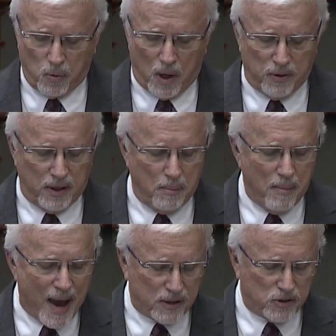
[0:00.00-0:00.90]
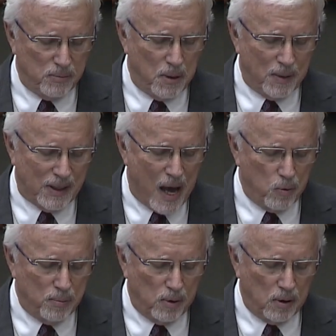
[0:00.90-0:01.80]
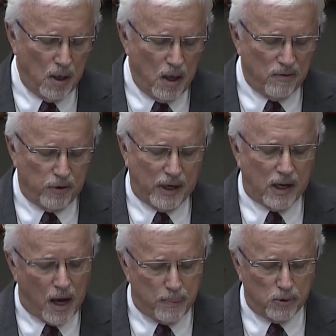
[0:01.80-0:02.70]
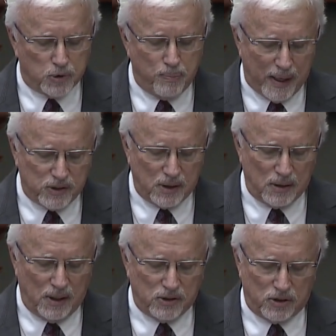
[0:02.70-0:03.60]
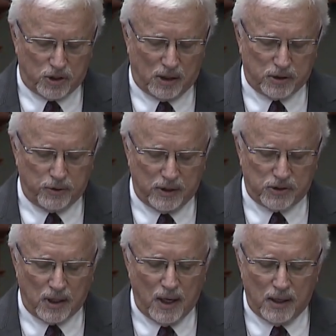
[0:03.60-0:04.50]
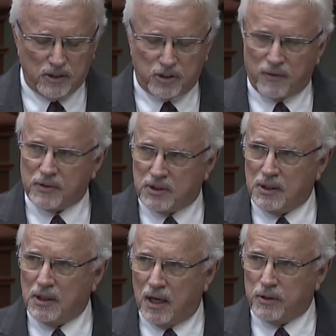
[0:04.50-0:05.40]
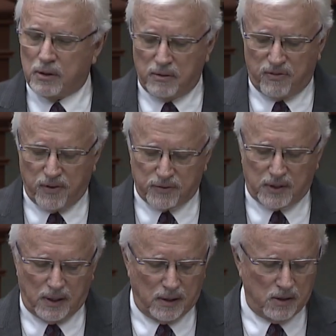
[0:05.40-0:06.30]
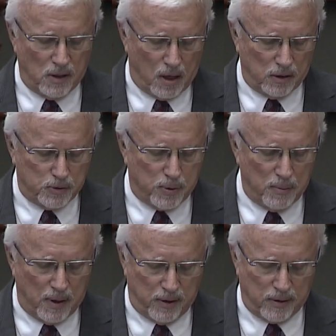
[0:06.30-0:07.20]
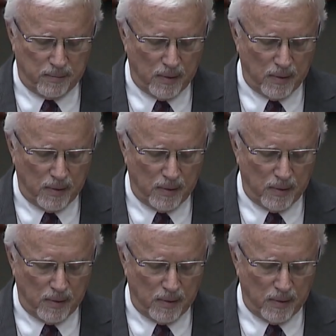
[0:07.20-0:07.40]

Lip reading: while the maximum allowable for a couple's basic needs and shelter is $1,750 per month.